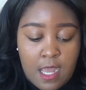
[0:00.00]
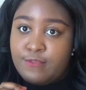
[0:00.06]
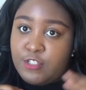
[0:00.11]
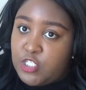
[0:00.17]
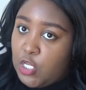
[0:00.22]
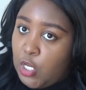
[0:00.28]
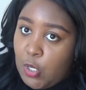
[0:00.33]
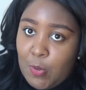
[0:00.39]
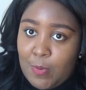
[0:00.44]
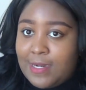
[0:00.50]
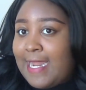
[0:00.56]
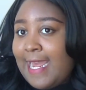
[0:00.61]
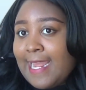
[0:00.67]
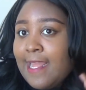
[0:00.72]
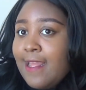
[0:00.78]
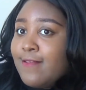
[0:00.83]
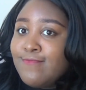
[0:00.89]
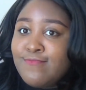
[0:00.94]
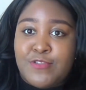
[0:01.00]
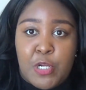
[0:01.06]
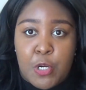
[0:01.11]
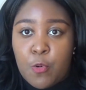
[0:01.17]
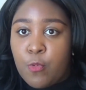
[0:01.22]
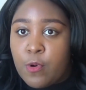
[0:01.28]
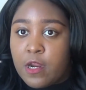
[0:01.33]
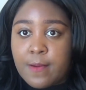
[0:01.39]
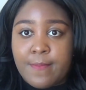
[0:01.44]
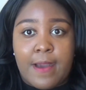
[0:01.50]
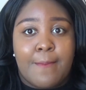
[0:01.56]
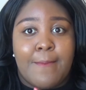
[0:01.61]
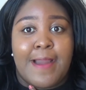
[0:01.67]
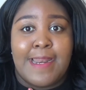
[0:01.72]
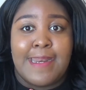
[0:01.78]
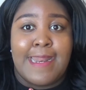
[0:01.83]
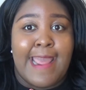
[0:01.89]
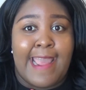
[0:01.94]
So like, don't worry about
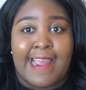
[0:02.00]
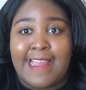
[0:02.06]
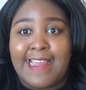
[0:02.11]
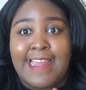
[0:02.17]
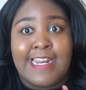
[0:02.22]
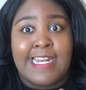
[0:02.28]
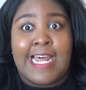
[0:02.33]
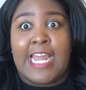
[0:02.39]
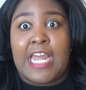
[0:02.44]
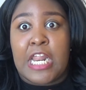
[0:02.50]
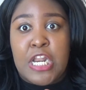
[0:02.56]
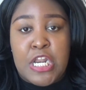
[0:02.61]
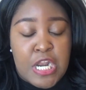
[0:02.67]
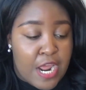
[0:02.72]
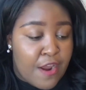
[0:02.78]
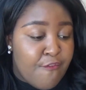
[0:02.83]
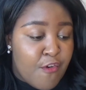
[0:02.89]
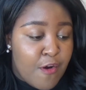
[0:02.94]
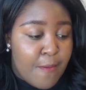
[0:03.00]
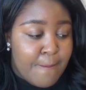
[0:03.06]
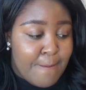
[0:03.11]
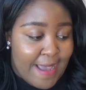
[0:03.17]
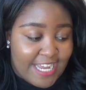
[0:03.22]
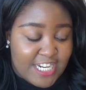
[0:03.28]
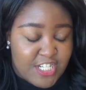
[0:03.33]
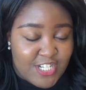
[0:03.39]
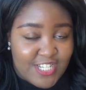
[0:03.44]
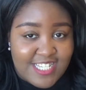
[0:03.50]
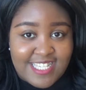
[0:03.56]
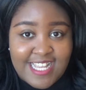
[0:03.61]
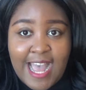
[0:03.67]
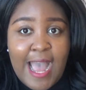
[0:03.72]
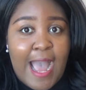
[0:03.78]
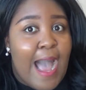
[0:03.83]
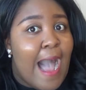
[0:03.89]
my neck, it like never matches.